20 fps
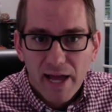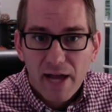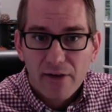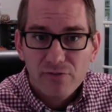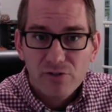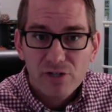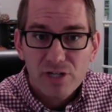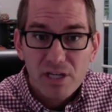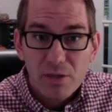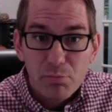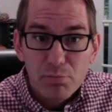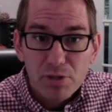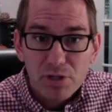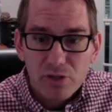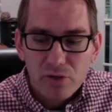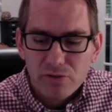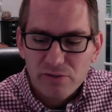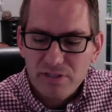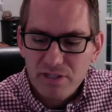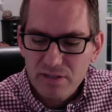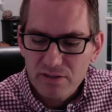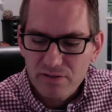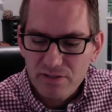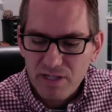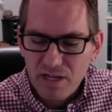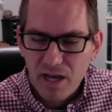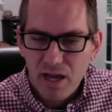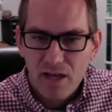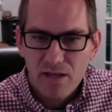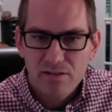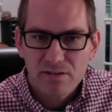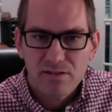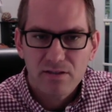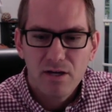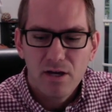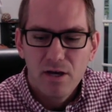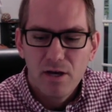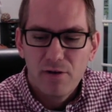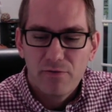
after he builds his case